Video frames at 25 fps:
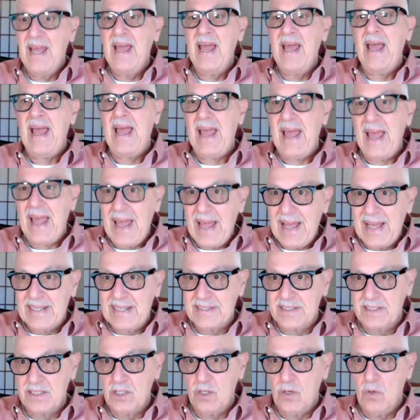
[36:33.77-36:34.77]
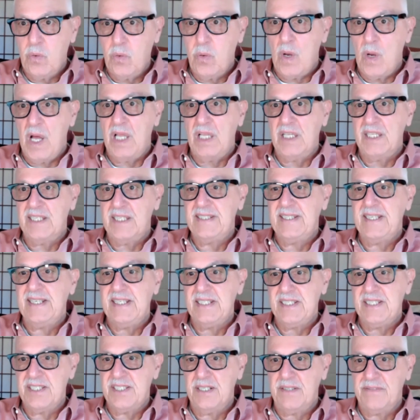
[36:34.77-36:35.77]
had
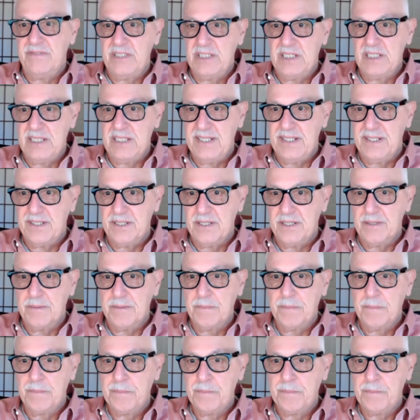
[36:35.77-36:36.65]
qualities of a leader.